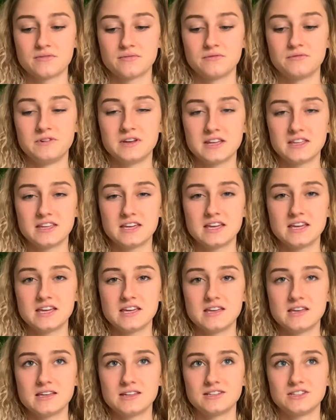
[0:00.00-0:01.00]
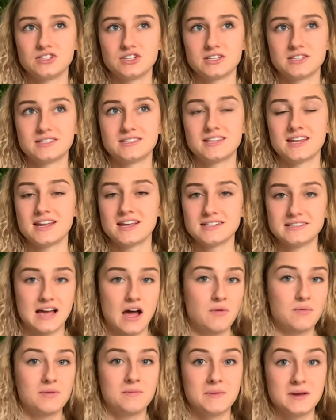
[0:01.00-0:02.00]
really just sitting
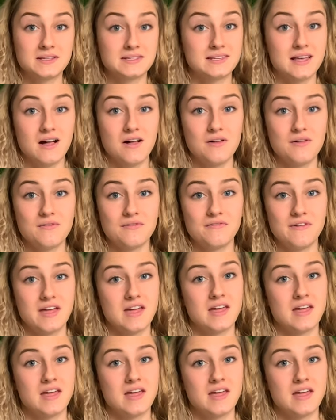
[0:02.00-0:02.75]
down with myself